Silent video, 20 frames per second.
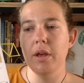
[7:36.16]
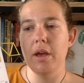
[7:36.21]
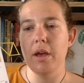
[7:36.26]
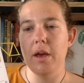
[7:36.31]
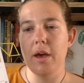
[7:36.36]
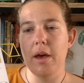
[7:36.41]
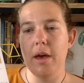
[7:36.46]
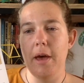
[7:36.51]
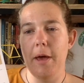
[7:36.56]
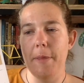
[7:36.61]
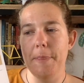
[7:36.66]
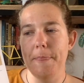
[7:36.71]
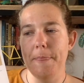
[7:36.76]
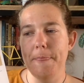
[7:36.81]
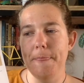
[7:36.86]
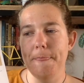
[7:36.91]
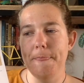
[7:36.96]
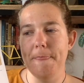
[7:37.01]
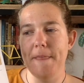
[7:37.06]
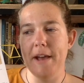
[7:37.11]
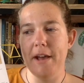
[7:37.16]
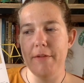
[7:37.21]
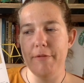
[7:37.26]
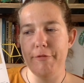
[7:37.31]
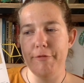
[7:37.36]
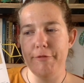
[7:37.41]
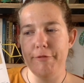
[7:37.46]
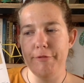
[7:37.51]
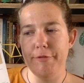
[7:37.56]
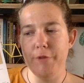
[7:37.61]
Uh, and that
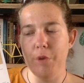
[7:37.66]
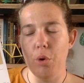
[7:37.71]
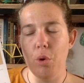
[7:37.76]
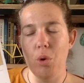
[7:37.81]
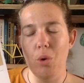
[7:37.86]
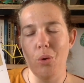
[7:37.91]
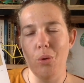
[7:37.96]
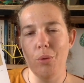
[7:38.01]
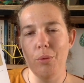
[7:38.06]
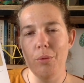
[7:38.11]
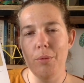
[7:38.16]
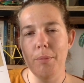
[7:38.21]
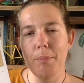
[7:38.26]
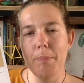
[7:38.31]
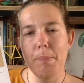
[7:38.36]
whole